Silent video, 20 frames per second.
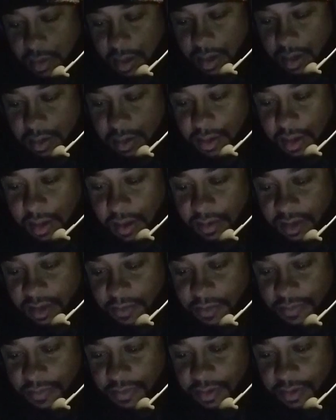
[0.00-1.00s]
I
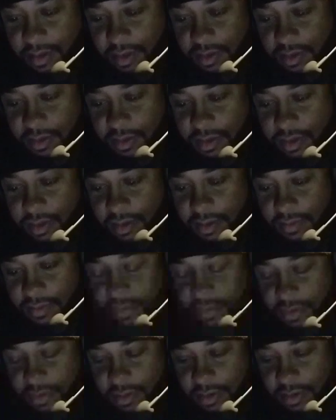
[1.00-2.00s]
keep forgetting that
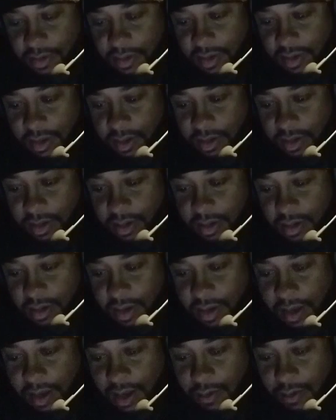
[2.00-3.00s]

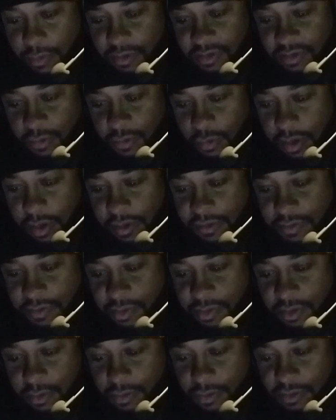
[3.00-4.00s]
I was away from
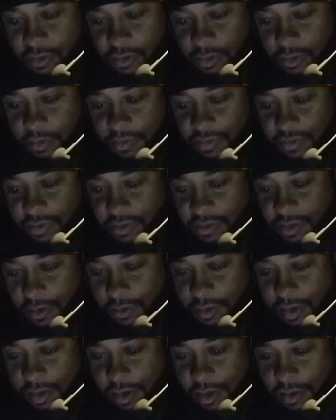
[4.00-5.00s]
YouTube for
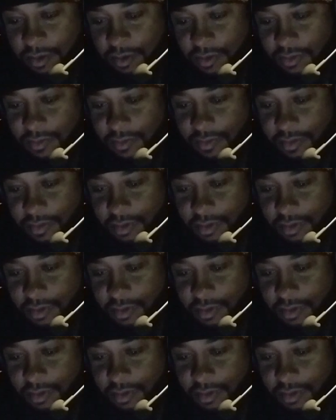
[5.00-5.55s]
so long,